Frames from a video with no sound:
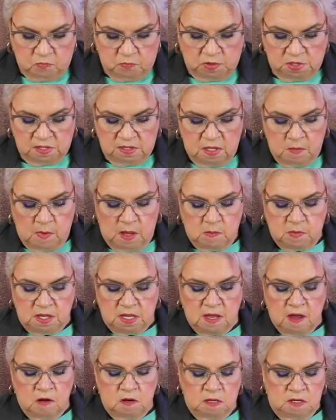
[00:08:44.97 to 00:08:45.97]
But they might be
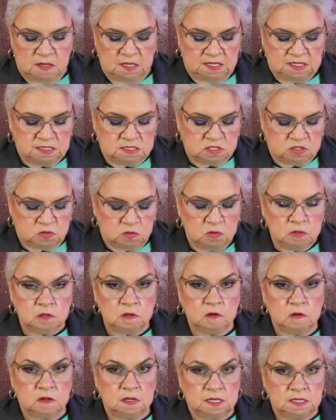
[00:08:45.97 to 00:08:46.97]
counting these two
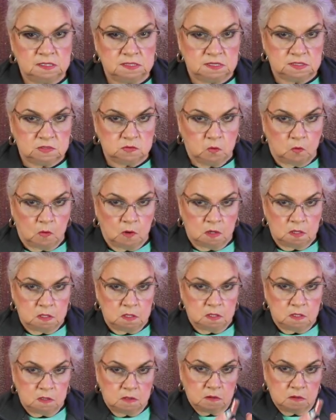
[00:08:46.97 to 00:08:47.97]
little things as one.